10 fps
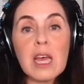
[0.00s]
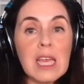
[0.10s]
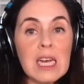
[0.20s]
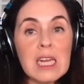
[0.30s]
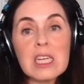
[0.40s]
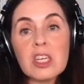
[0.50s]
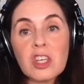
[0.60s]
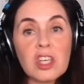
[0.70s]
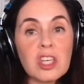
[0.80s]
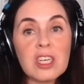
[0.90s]
like an
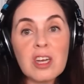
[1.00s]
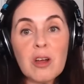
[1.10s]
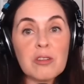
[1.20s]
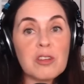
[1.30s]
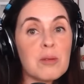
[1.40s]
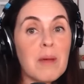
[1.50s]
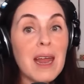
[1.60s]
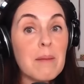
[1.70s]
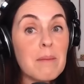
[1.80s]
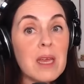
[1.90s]
inch, you know, too
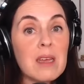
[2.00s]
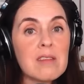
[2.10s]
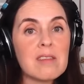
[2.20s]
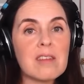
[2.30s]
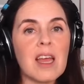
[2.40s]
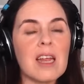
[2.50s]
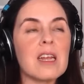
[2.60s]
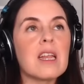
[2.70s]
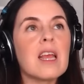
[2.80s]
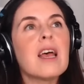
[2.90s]
bad it missed.
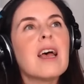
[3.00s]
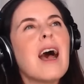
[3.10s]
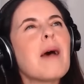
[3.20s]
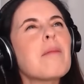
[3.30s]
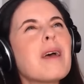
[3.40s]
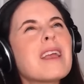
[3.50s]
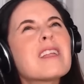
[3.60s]
And I'm like,